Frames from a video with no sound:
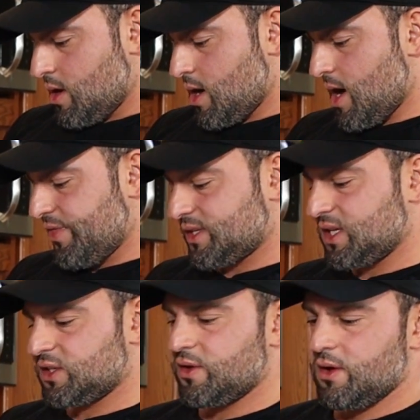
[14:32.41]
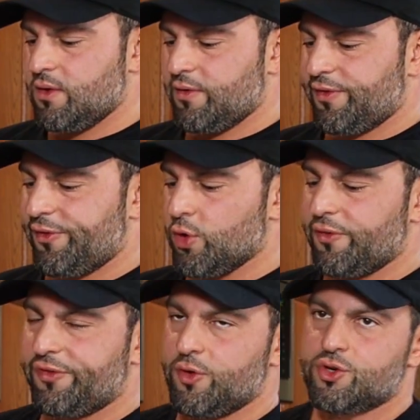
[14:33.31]
Uh, this is
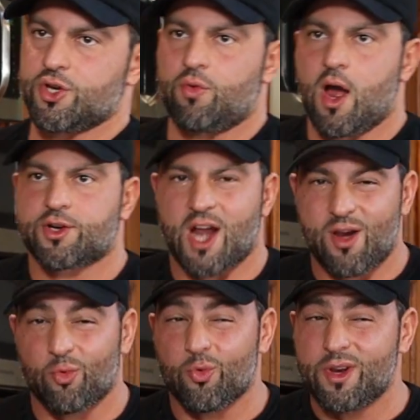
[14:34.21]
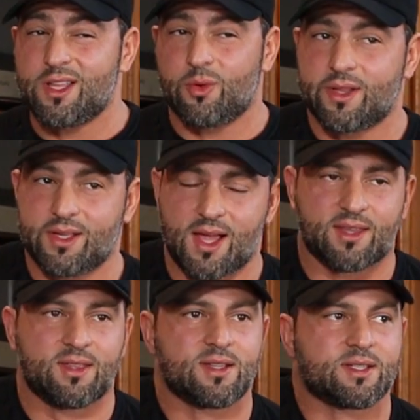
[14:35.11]
Fruit Fusion Rush. I really really
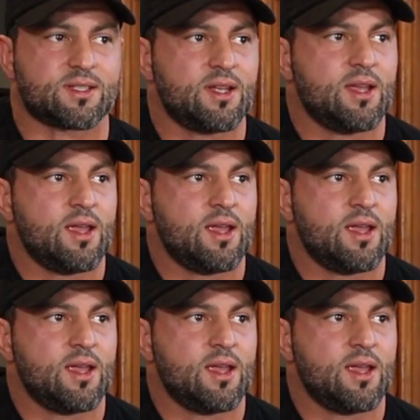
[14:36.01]
like this.